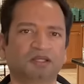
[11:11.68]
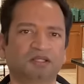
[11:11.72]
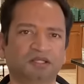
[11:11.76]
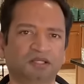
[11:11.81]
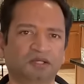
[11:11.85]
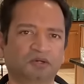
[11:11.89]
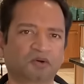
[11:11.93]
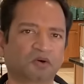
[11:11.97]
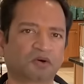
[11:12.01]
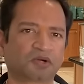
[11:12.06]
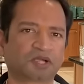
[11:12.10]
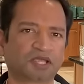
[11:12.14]

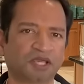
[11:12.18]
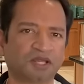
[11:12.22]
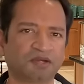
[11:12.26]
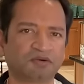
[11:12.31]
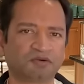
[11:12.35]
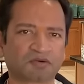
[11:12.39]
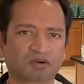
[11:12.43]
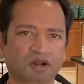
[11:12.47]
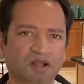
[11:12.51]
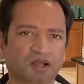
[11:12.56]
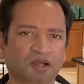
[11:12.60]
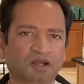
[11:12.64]
The cocaine
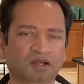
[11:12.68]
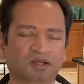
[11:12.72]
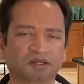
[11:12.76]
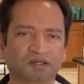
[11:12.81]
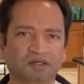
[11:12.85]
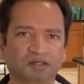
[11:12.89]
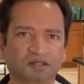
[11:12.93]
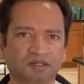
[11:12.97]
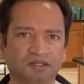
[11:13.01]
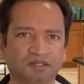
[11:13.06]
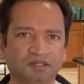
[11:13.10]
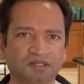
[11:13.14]
drug
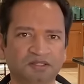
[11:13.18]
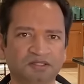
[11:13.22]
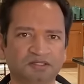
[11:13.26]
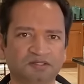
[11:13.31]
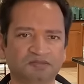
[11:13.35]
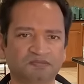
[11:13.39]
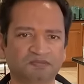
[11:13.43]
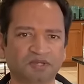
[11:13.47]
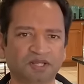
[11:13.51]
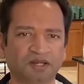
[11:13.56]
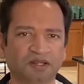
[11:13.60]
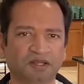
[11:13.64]

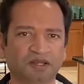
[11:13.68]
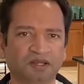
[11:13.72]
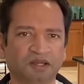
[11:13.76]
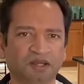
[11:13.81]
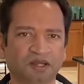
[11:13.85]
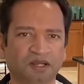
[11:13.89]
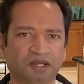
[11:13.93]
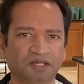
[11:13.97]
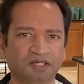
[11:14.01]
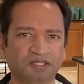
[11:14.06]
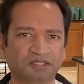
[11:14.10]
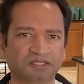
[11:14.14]

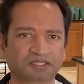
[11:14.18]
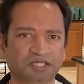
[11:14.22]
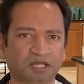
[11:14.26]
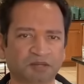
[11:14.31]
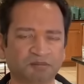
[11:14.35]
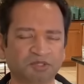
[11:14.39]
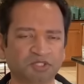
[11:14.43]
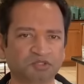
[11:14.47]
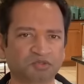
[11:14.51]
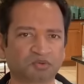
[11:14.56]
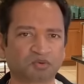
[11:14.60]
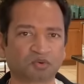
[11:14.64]
is
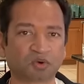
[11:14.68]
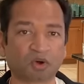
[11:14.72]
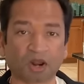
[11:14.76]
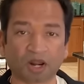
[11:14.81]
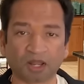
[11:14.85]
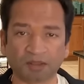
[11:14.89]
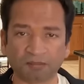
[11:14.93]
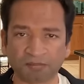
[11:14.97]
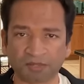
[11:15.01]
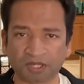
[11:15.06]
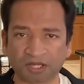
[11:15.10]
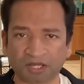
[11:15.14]
coming through
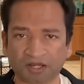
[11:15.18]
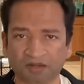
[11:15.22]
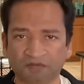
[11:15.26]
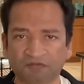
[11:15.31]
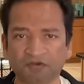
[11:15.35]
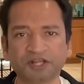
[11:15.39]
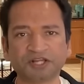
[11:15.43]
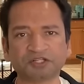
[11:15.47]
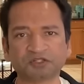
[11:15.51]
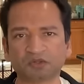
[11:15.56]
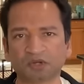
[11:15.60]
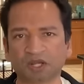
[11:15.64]

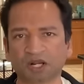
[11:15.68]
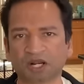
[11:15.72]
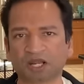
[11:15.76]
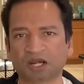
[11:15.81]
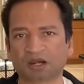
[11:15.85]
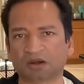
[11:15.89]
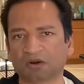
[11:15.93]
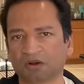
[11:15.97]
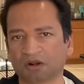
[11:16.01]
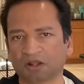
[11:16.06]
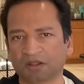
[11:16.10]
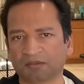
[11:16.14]

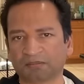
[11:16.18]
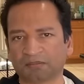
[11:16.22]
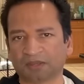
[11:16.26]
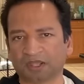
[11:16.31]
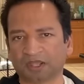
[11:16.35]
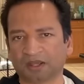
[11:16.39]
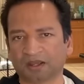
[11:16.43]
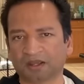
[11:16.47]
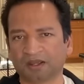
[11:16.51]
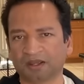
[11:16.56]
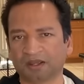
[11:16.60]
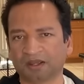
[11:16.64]
Venezuela,
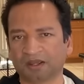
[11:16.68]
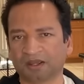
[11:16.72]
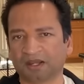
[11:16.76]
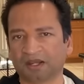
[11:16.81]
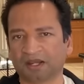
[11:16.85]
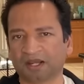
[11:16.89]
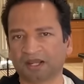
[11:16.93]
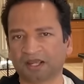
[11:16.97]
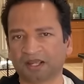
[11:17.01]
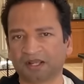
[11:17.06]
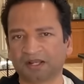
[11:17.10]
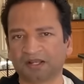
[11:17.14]
Colombia,
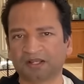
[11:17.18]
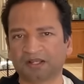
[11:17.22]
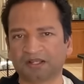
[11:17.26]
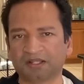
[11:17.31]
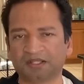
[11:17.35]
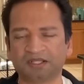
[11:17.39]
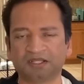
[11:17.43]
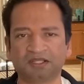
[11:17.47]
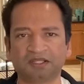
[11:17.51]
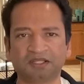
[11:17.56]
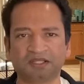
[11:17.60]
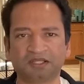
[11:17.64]
and
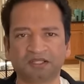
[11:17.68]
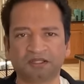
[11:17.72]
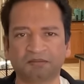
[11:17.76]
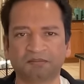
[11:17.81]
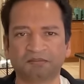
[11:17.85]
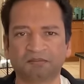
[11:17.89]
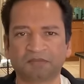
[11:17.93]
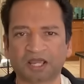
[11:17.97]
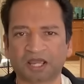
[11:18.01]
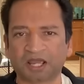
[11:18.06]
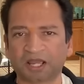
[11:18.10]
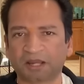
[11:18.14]
the
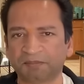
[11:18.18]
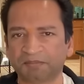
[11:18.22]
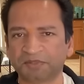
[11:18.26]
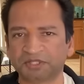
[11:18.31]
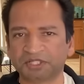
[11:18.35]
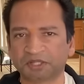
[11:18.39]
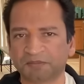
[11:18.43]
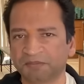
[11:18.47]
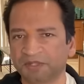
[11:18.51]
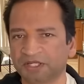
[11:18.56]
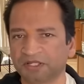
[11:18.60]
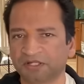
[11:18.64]

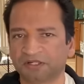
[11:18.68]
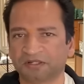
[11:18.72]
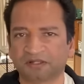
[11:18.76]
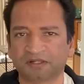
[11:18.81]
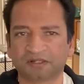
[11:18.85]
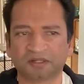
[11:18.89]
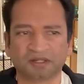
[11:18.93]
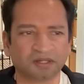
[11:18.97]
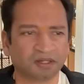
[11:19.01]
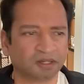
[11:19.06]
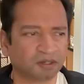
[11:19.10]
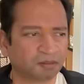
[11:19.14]
amphetamine,
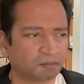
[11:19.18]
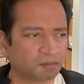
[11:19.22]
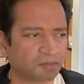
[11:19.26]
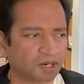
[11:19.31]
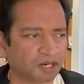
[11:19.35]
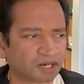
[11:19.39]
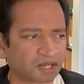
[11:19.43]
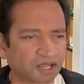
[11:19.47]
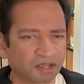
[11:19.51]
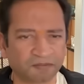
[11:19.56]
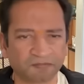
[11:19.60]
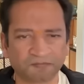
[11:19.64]

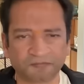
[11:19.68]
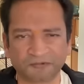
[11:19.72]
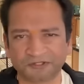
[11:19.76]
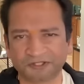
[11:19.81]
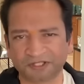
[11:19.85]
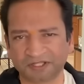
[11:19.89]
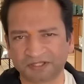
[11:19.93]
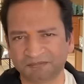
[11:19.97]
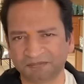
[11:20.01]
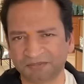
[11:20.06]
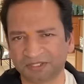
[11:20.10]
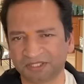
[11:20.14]

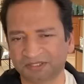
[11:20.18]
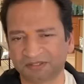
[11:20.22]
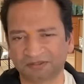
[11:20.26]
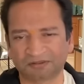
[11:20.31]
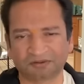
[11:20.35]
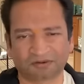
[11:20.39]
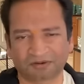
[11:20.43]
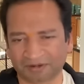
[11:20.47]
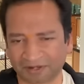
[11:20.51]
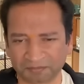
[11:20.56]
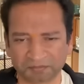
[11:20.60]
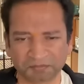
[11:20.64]
methamphetamine
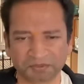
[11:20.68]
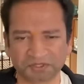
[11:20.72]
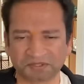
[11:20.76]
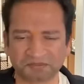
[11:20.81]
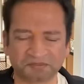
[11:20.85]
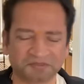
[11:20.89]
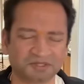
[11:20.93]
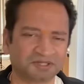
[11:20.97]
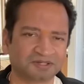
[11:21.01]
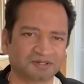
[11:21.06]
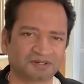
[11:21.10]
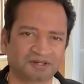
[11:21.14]
or
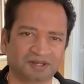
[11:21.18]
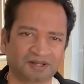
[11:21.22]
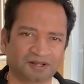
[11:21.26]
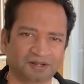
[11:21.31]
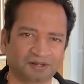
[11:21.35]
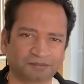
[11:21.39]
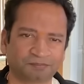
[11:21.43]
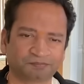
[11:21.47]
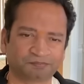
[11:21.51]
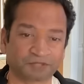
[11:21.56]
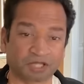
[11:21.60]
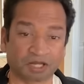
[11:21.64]
amphetamine,
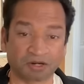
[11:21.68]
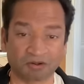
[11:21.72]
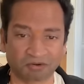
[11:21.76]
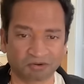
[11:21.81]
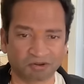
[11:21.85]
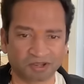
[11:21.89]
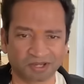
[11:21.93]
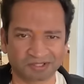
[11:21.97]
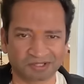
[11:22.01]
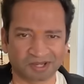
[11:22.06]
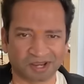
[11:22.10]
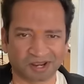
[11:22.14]
I don't
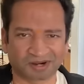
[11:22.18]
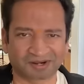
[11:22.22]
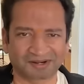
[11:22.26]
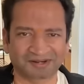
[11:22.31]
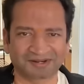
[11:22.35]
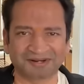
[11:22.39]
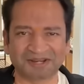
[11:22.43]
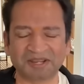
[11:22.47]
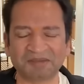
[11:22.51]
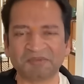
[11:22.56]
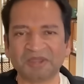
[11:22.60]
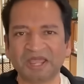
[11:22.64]
know exact
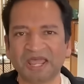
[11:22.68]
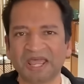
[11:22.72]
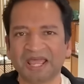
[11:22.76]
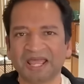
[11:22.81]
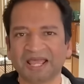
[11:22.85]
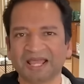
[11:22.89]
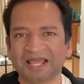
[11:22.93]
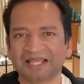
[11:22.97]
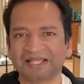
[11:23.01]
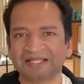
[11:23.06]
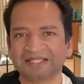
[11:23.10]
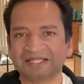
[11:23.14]
name,
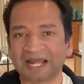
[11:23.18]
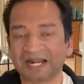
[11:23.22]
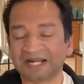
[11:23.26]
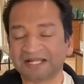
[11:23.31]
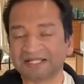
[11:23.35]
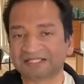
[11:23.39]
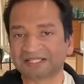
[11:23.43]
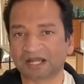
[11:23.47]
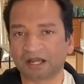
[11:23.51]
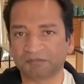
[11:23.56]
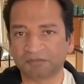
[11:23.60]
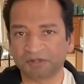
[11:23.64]
that
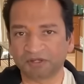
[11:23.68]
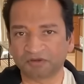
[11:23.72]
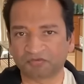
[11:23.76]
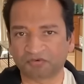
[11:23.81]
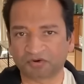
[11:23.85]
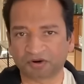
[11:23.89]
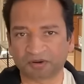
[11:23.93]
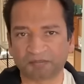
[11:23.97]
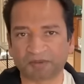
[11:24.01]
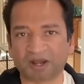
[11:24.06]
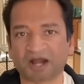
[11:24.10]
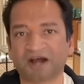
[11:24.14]
is coming
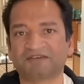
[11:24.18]
from